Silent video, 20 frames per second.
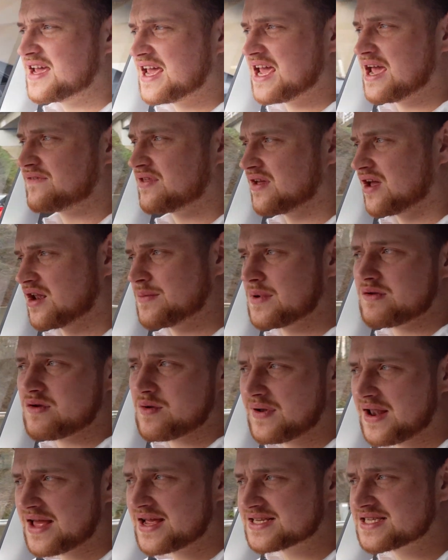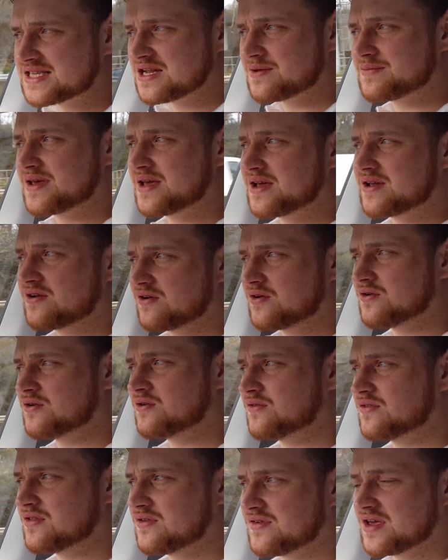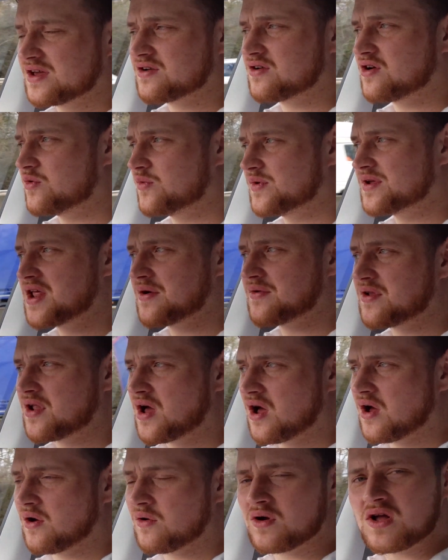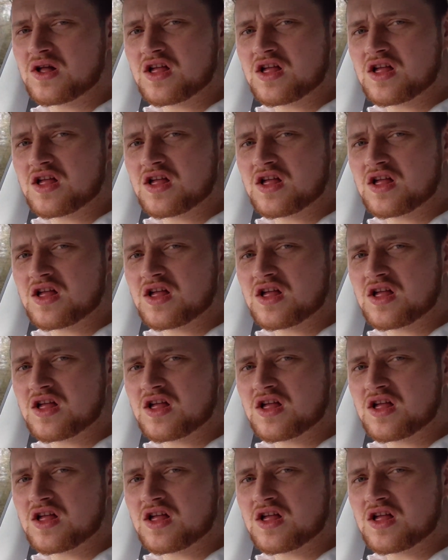if they're going to be replacing the vehicle, we don't know.